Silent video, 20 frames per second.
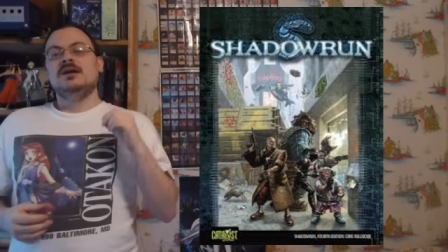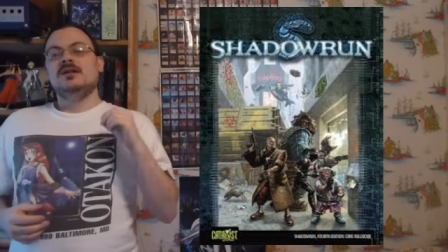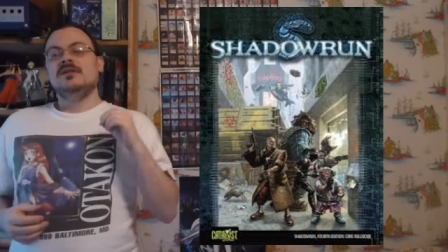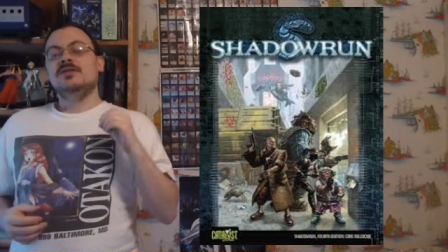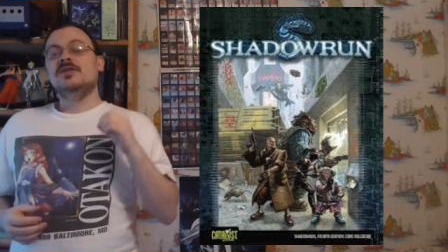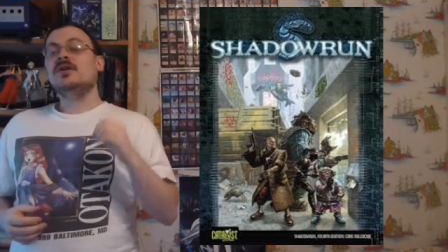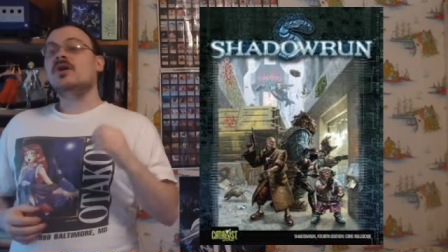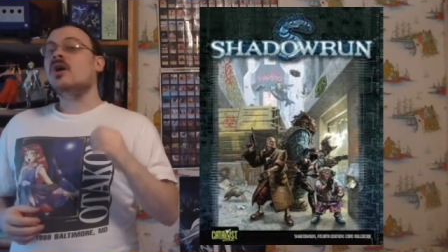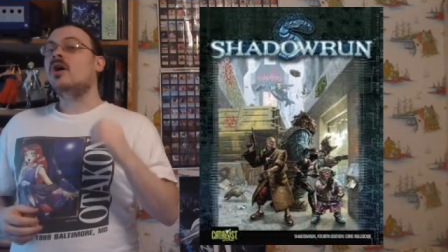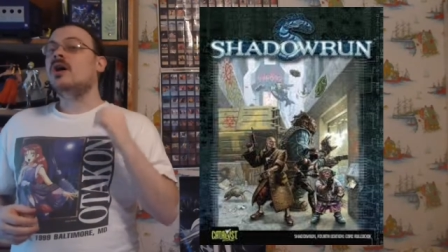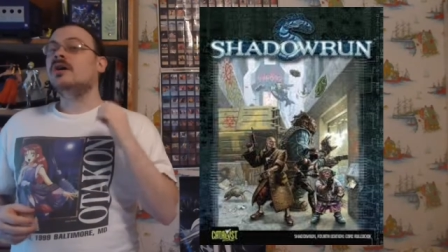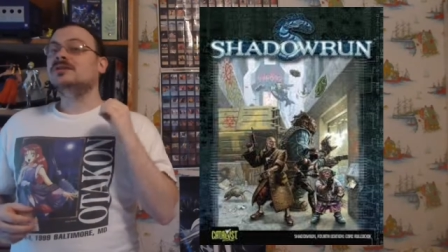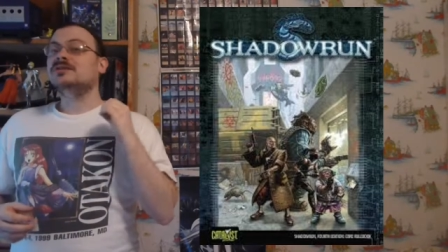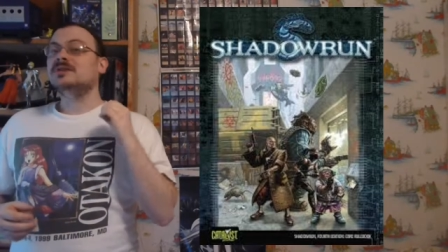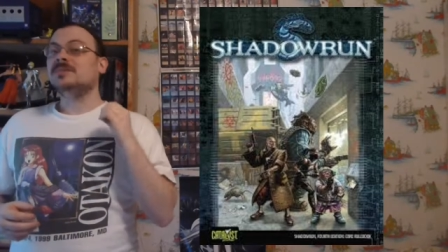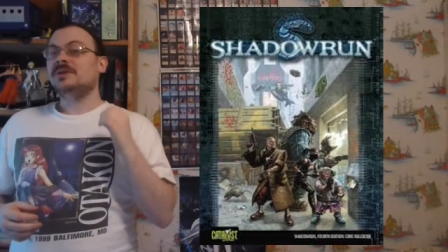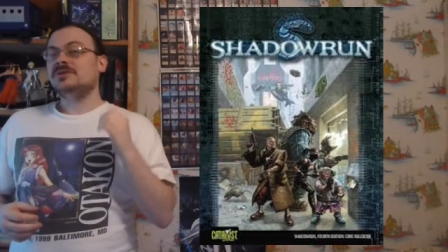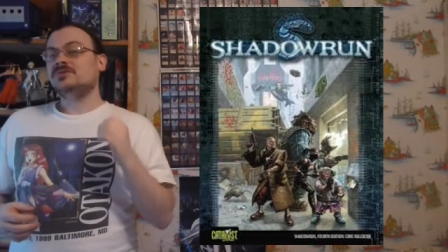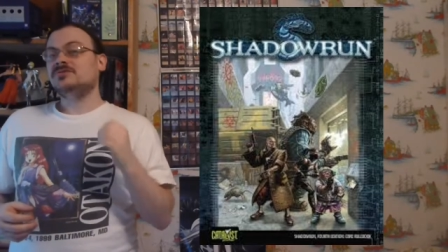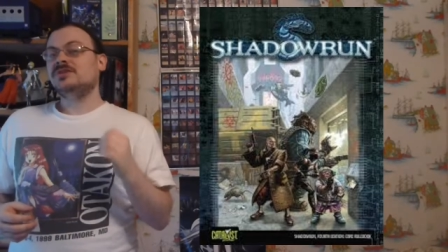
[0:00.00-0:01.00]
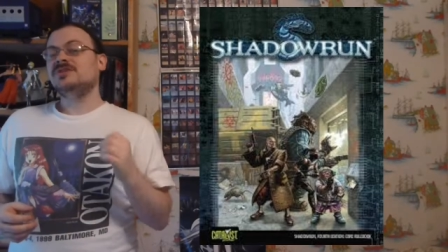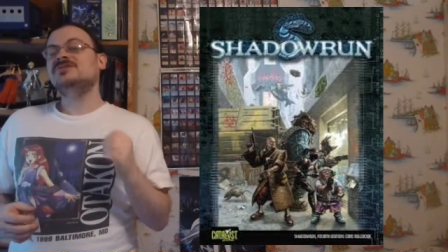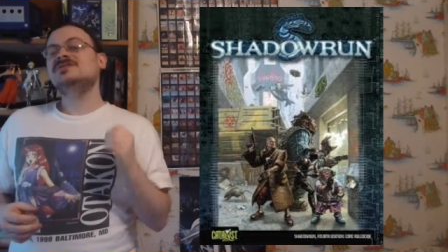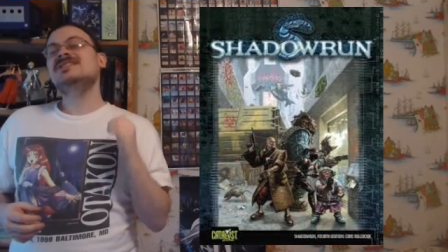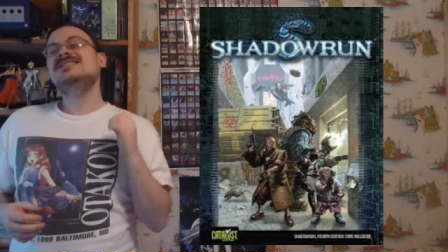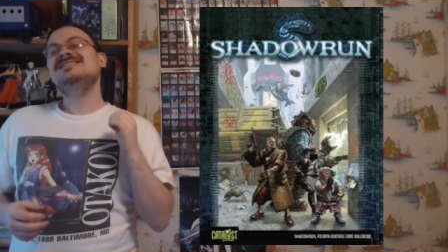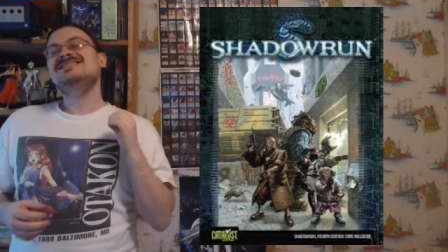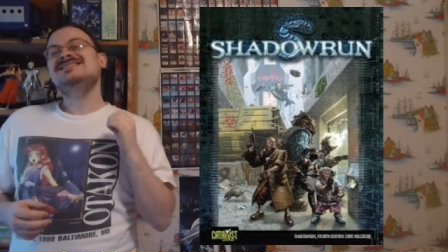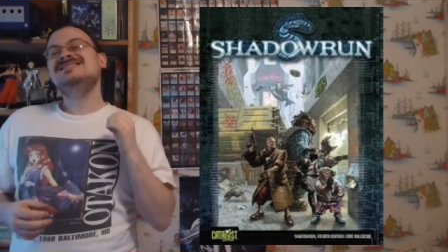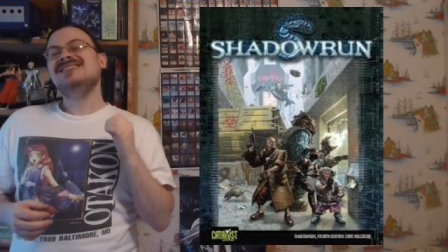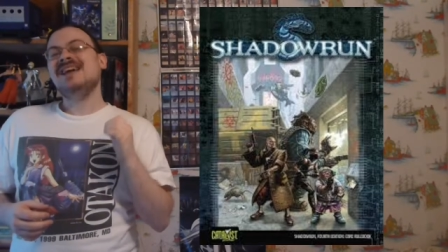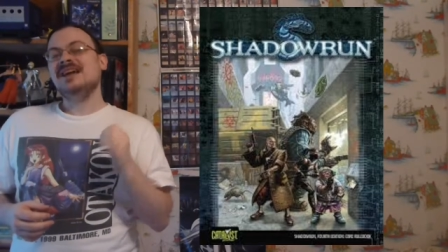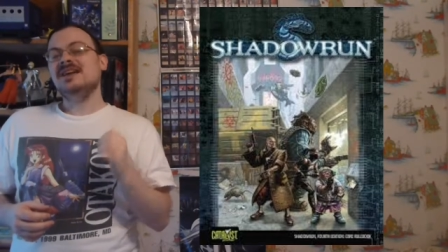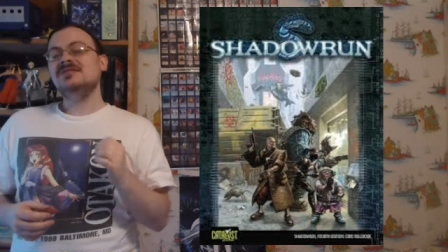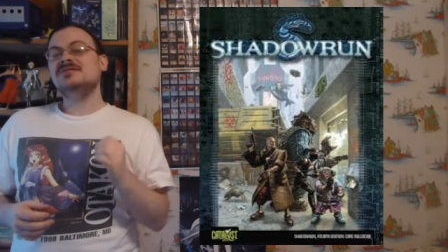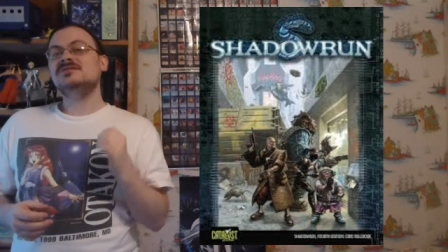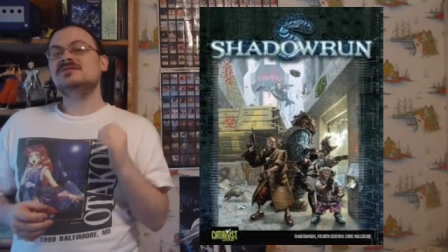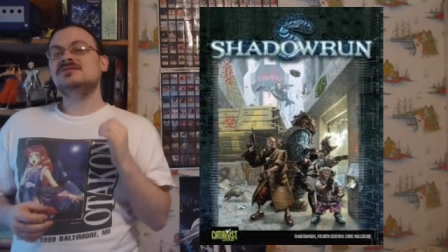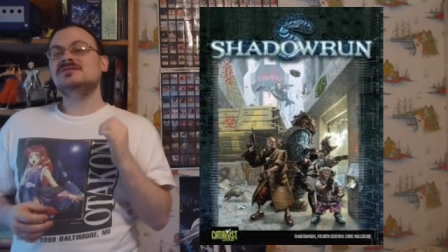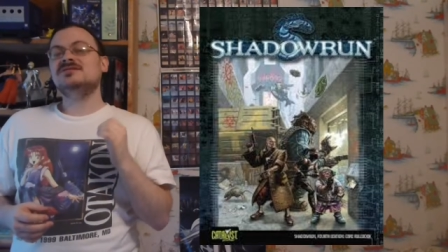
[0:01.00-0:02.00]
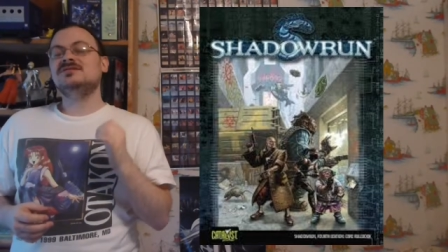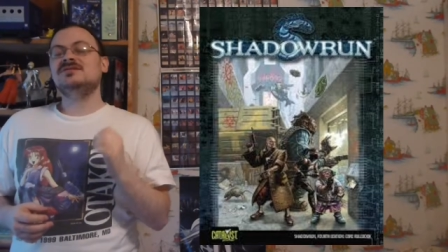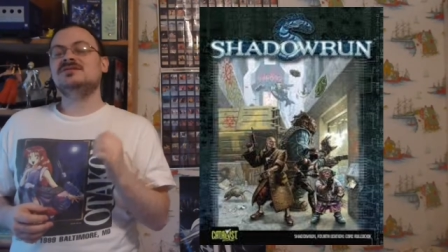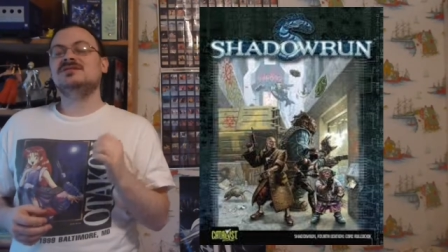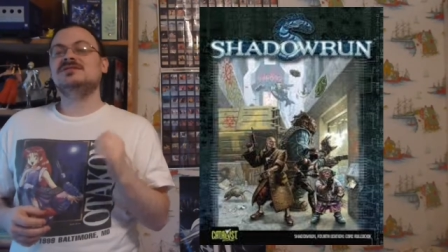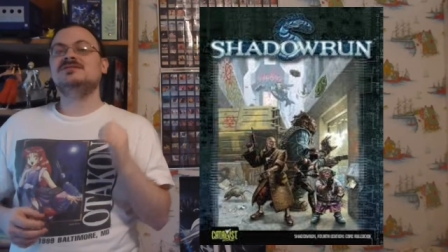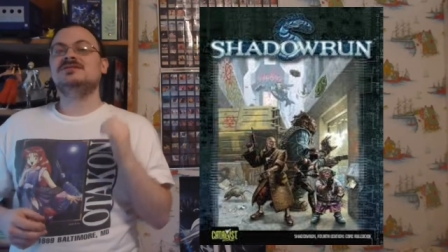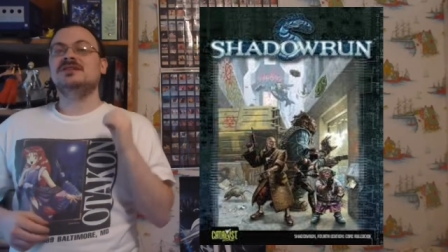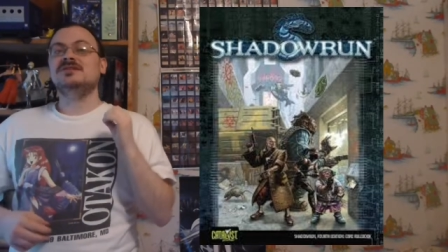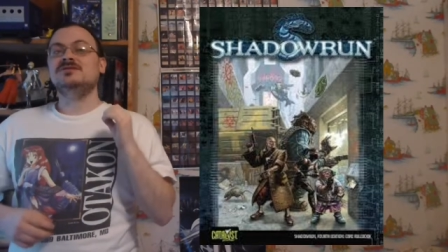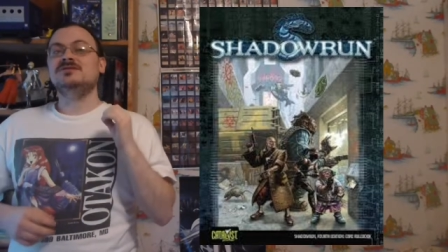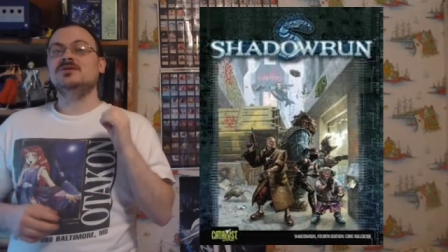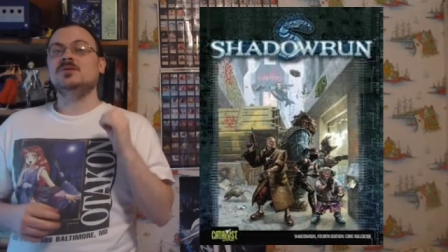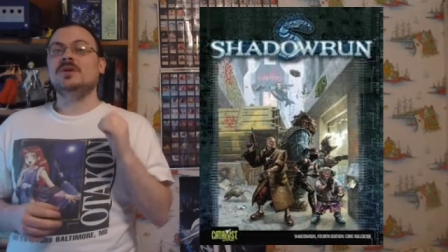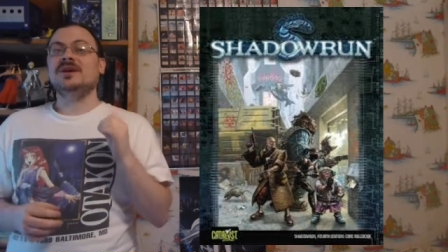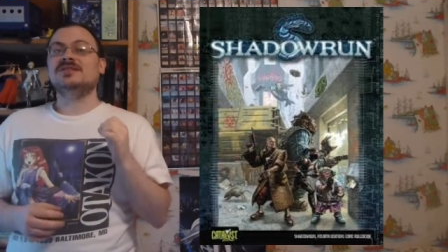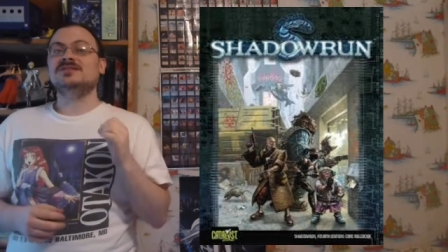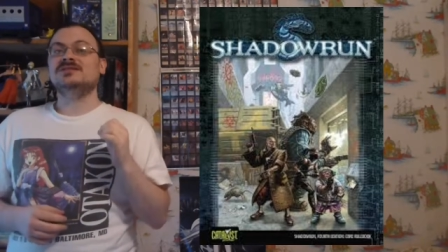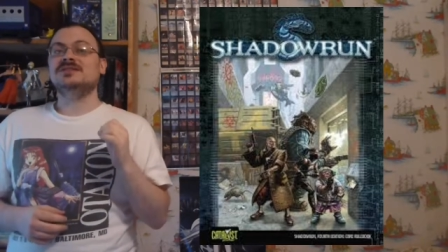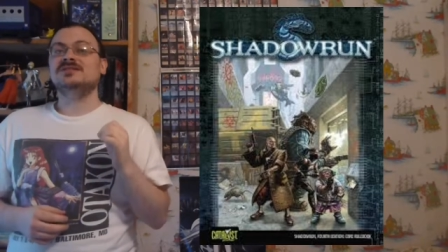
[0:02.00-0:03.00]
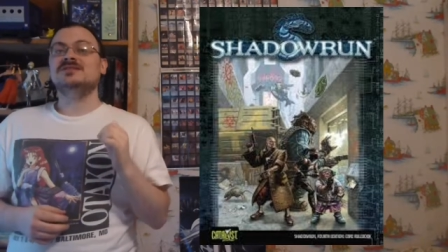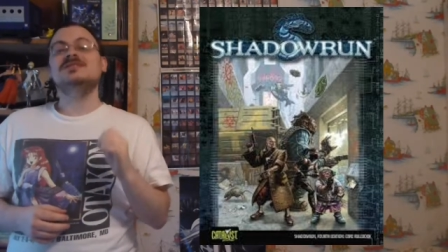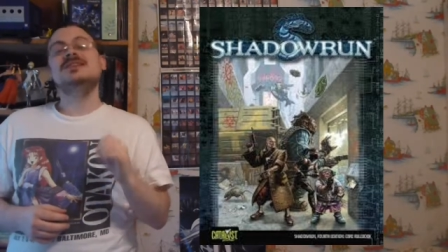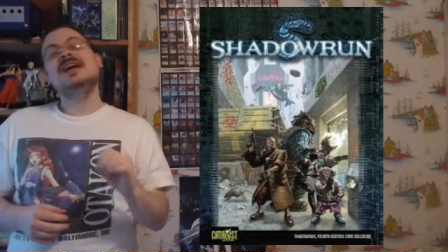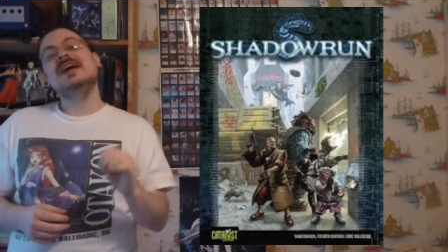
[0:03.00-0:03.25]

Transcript: There are some intrinsic dangers to this that do exist,